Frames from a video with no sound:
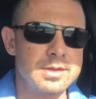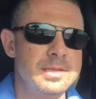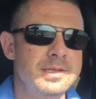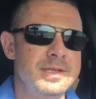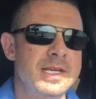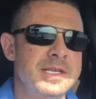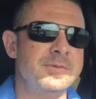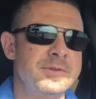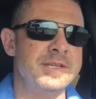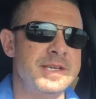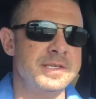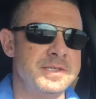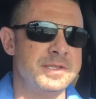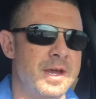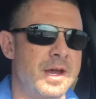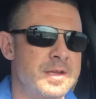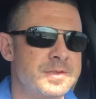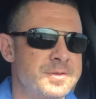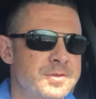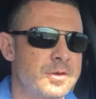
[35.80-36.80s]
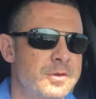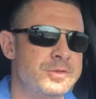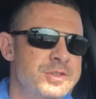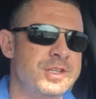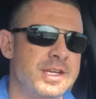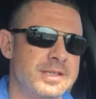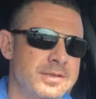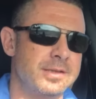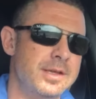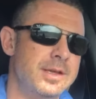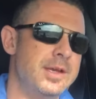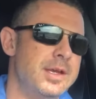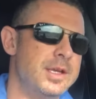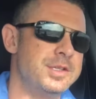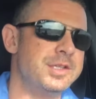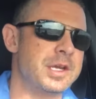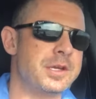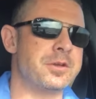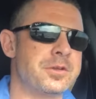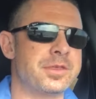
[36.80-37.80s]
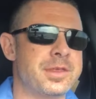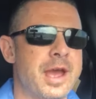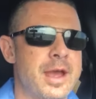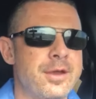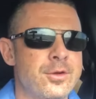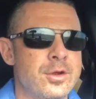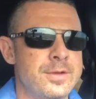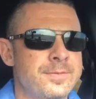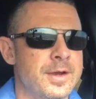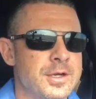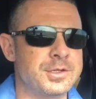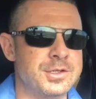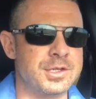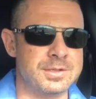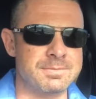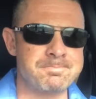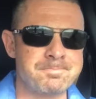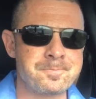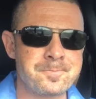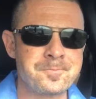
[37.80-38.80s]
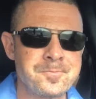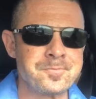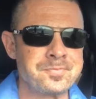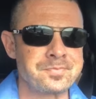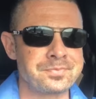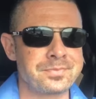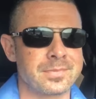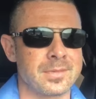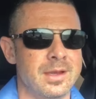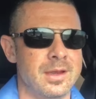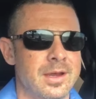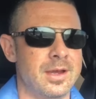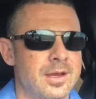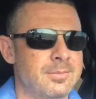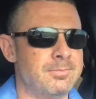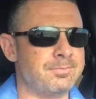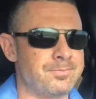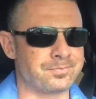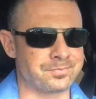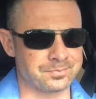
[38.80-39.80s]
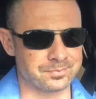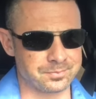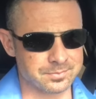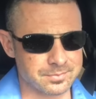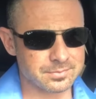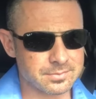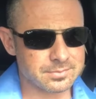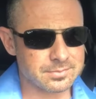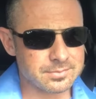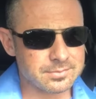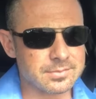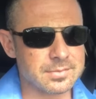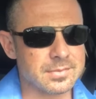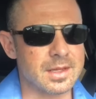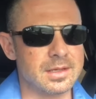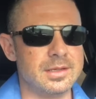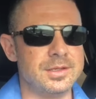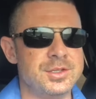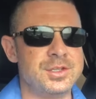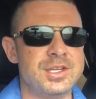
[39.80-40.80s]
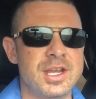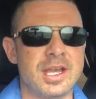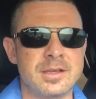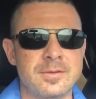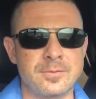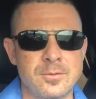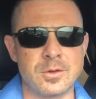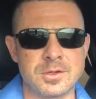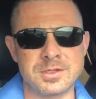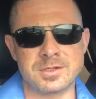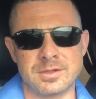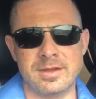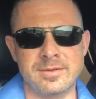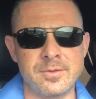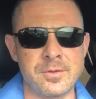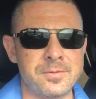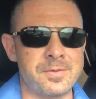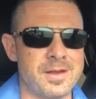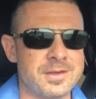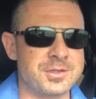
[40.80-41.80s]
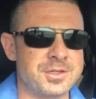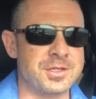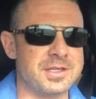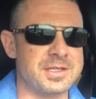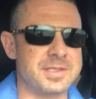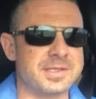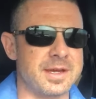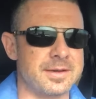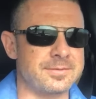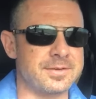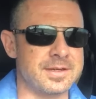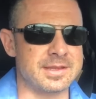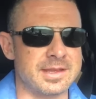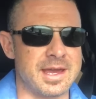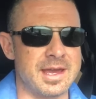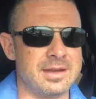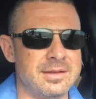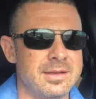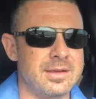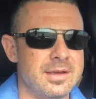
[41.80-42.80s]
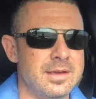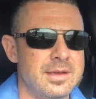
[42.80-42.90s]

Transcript: test for testosterone, check check your thyroid function, um, check of course your liver function and stuff like that.